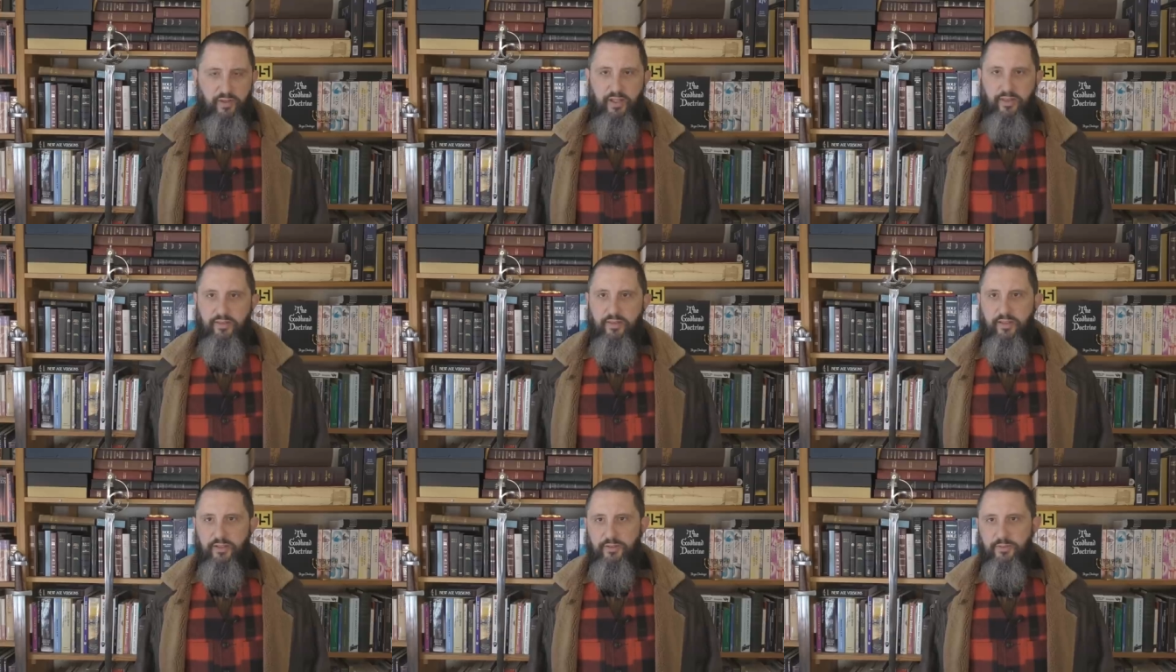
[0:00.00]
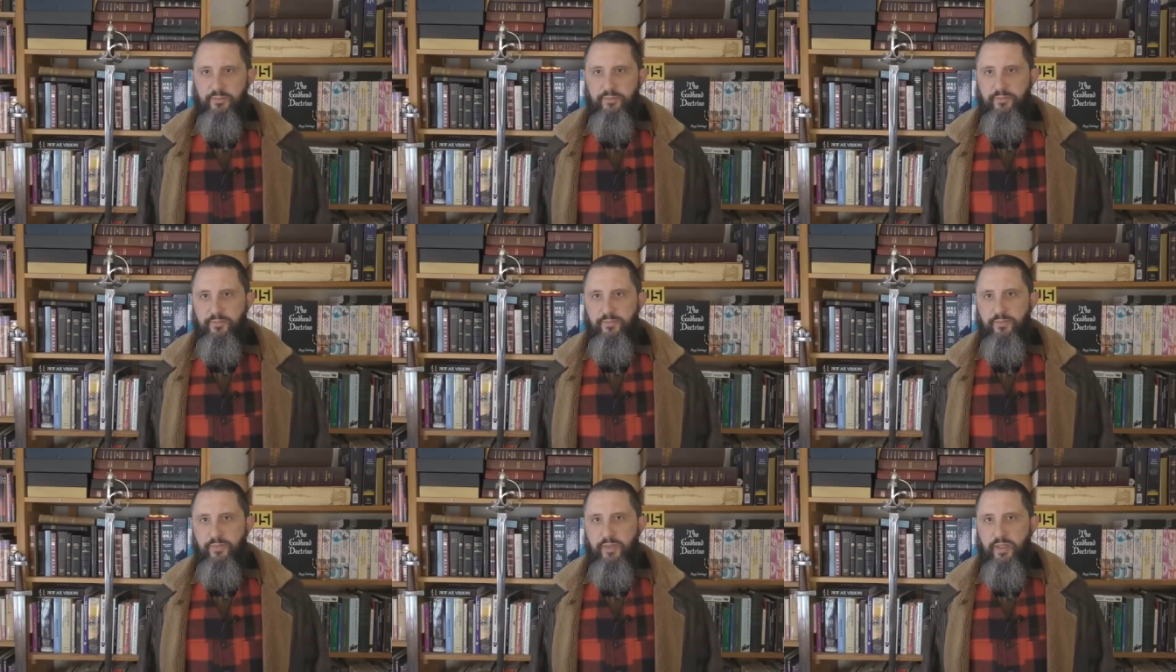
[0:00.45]
of atheism.
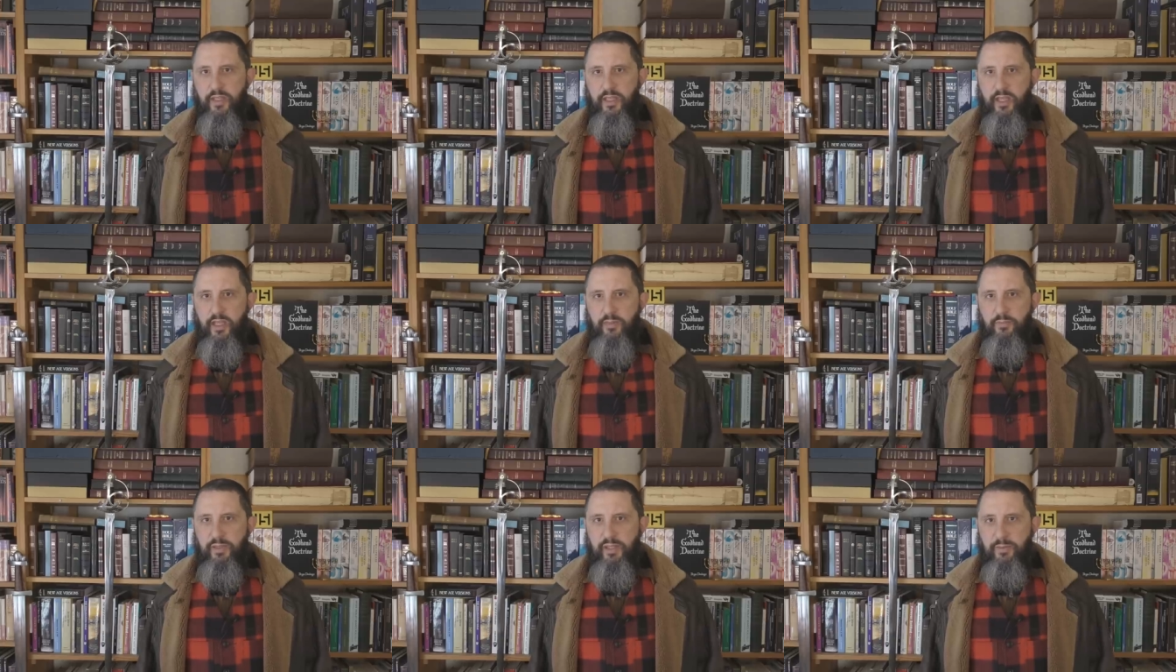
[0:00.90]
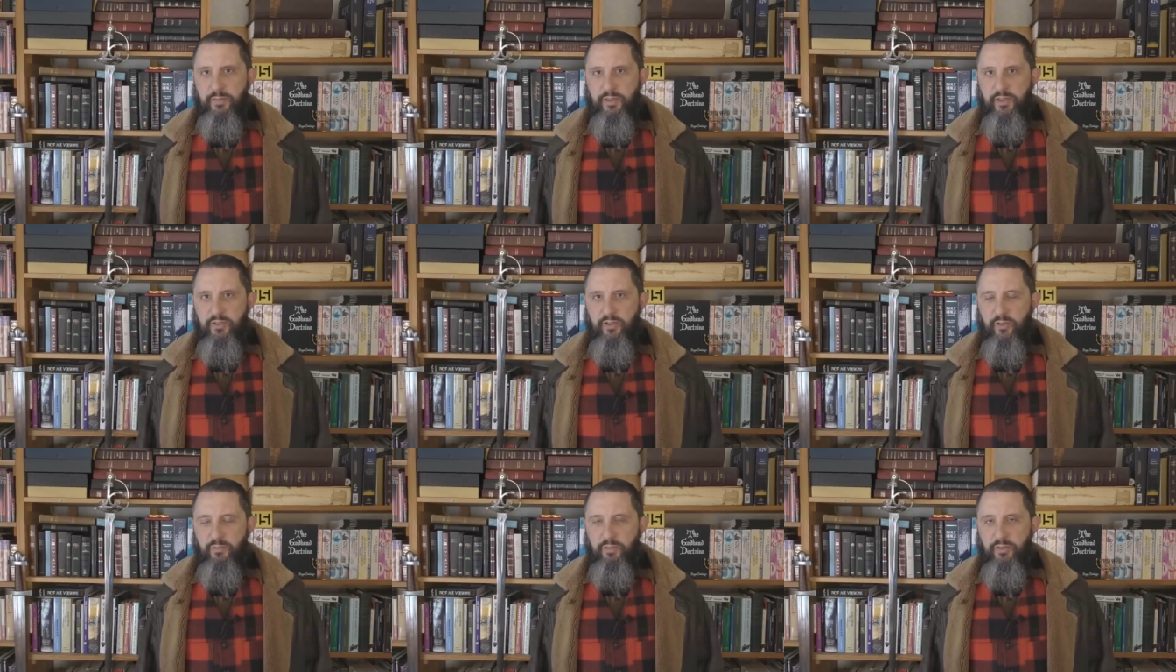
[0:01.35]
People
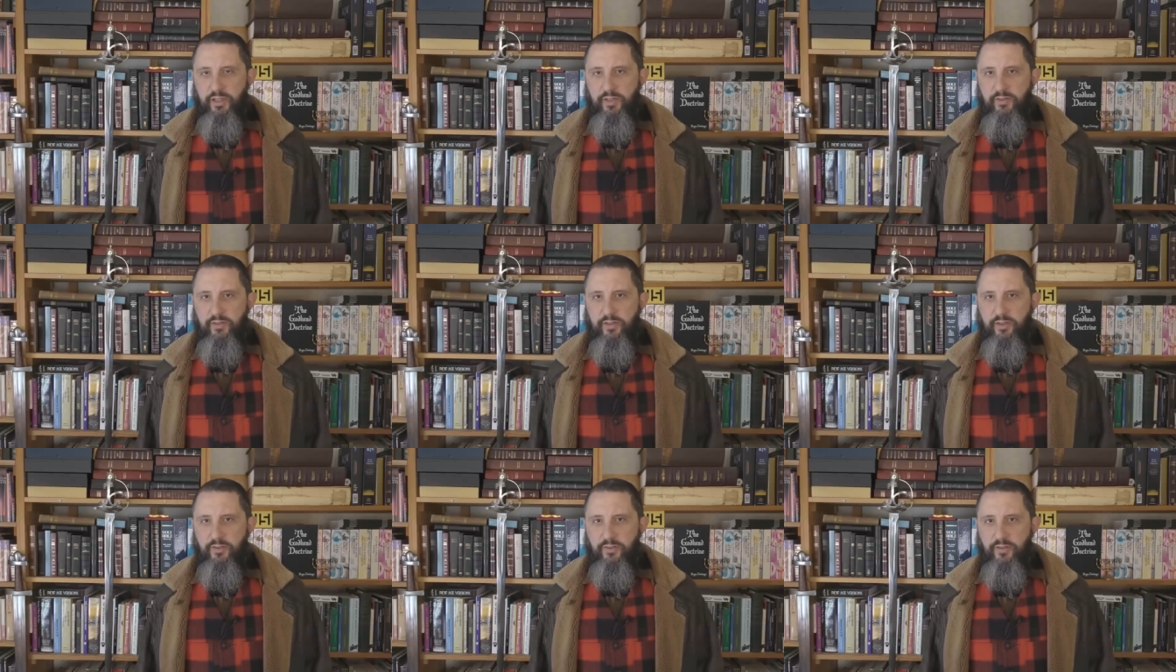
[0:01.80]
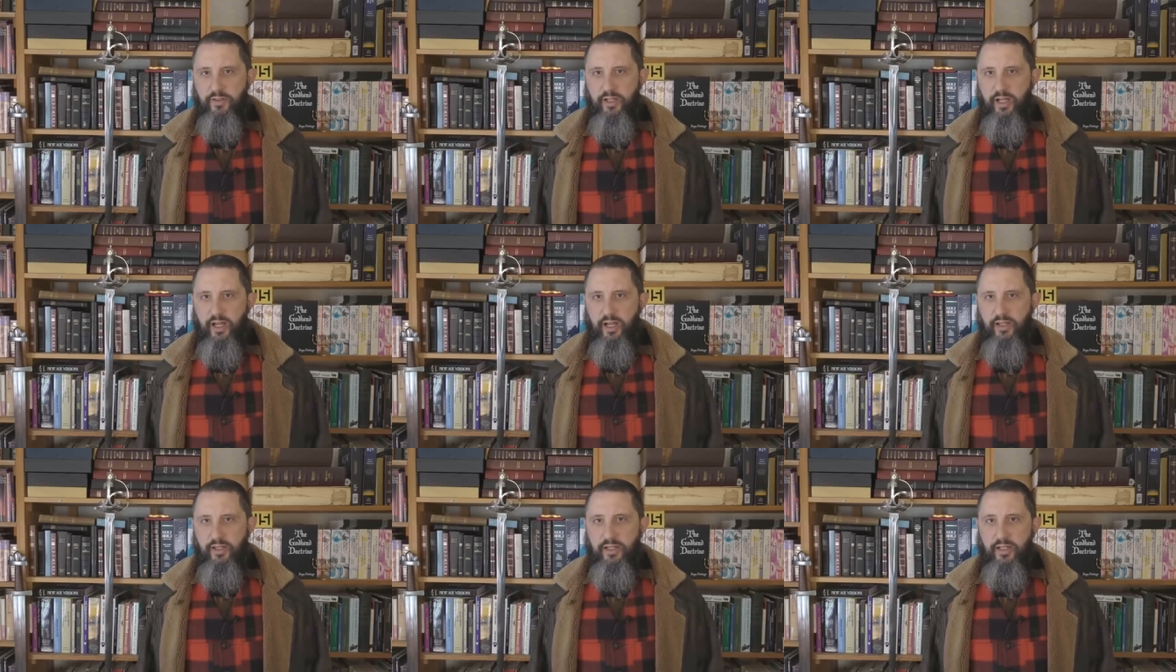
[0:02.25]
that don't believe that there's a
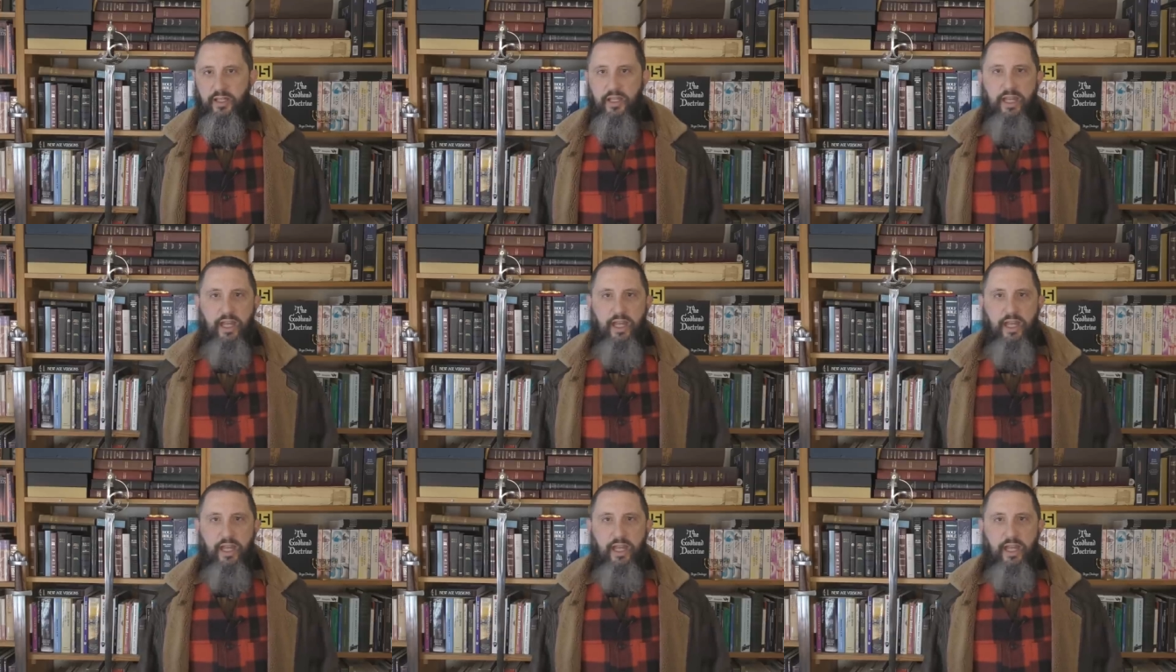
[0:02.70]
God.